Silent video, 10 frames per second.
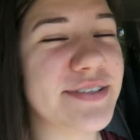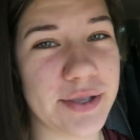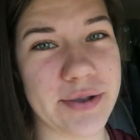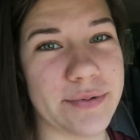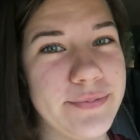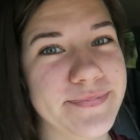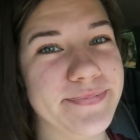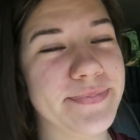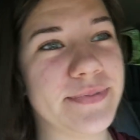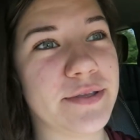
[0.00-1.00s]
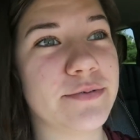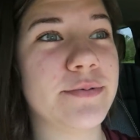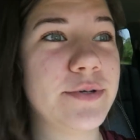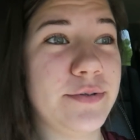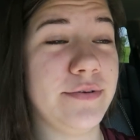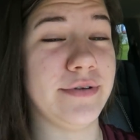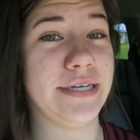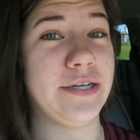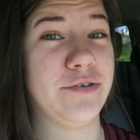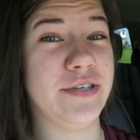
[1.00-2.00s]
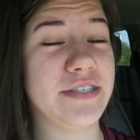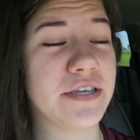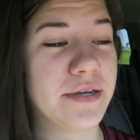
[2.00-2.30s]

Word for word: So that's what we're doing right now, is